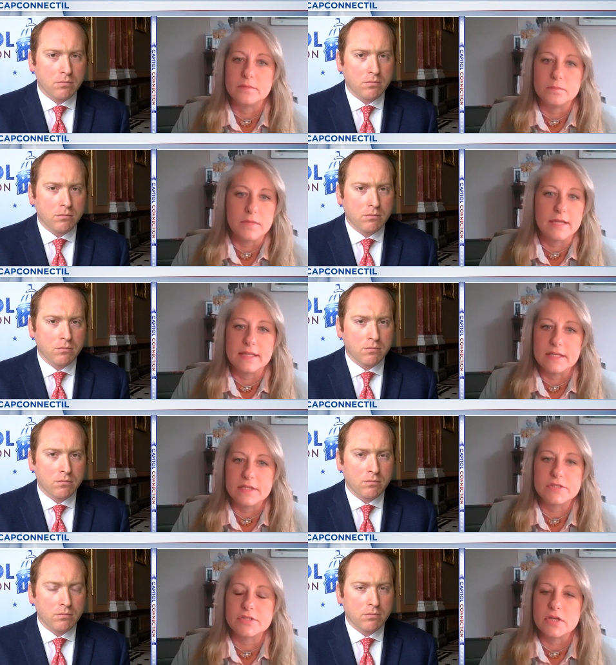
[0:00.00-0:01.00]
Speaker 1: I think
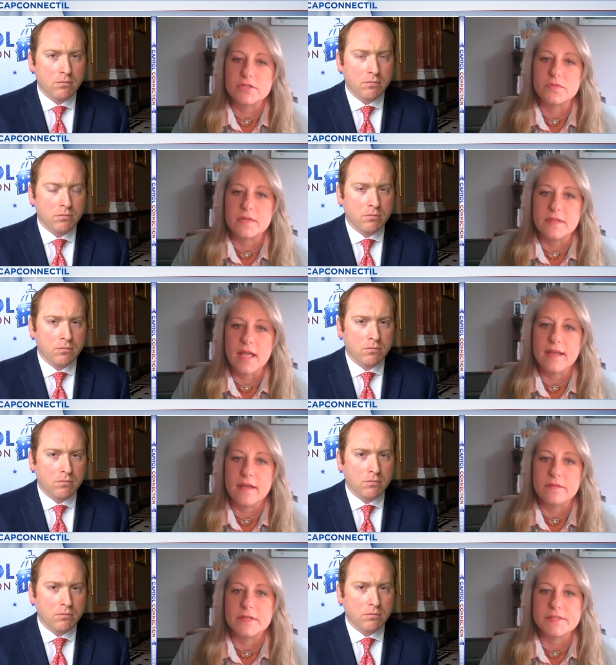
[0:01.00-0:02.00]
it starts with not
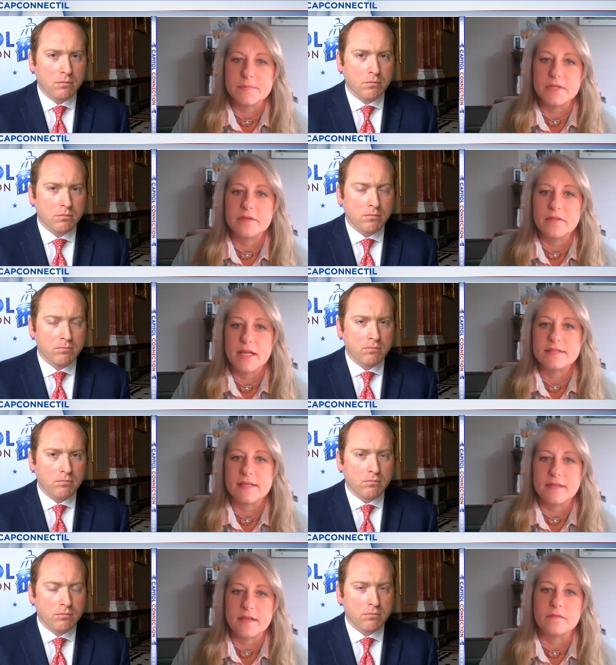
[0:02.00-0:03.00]
having a speaker that's
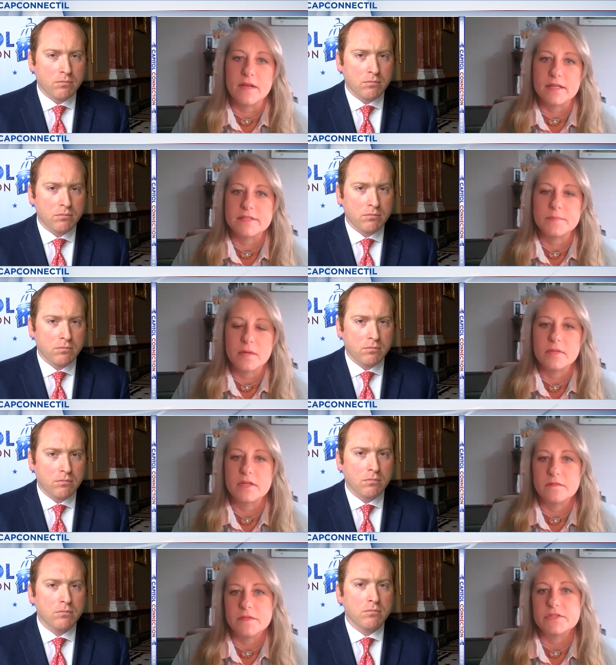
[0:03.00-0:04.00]
identified as public
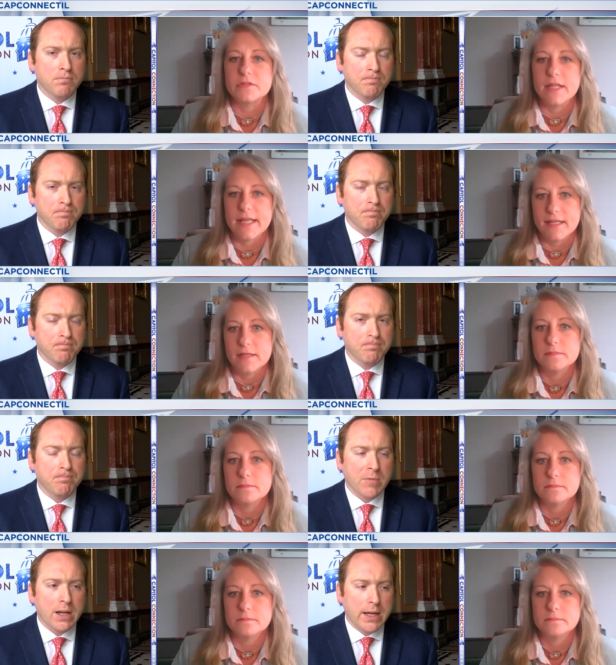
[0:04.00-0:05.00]
official.
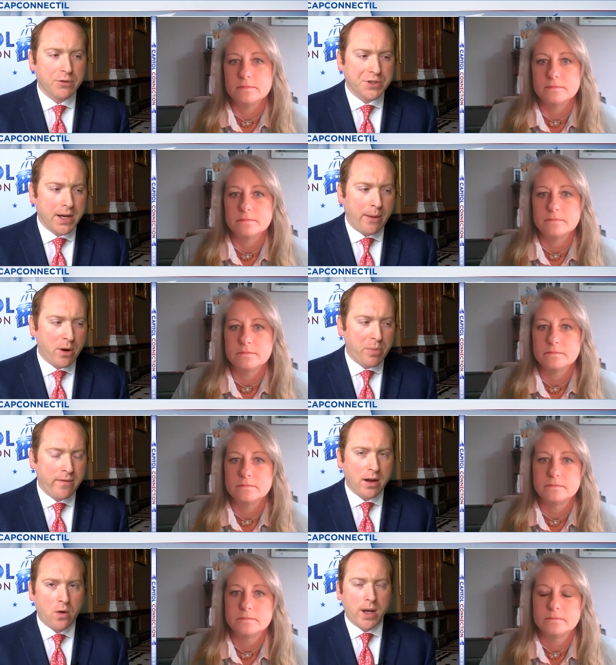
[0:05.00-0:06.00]
Speaker 2: Interesting. I want to
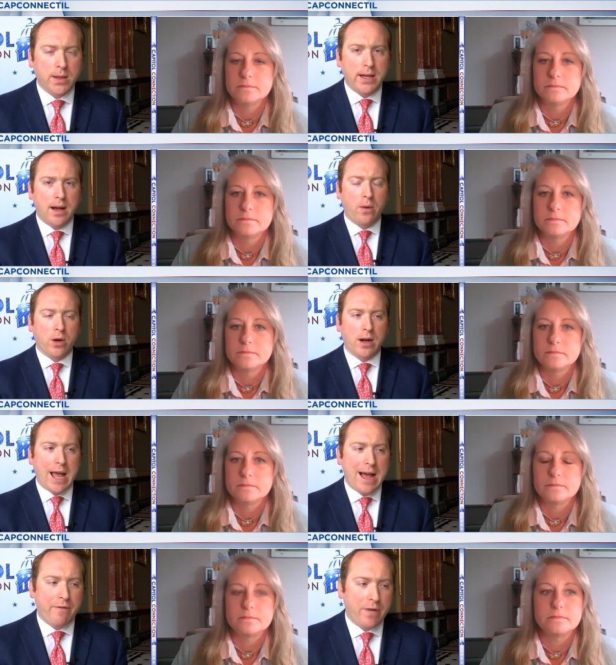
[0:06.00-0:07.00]
pivot quickly. Uh, we're
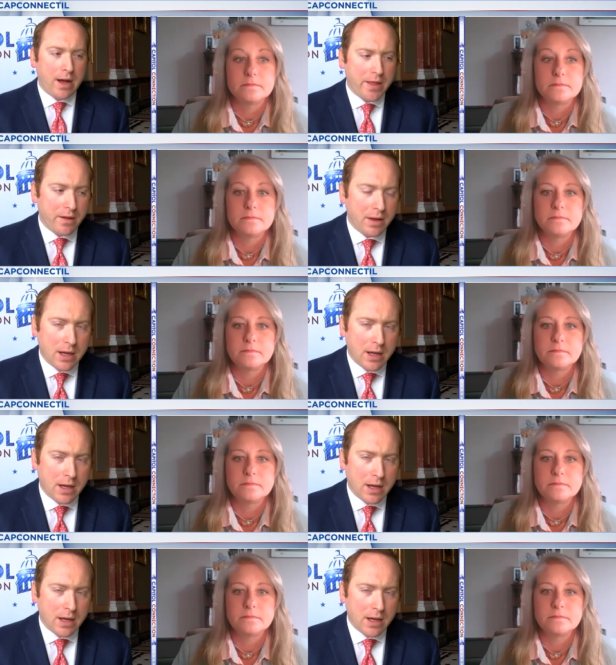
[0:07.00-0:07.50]
going to have uh, the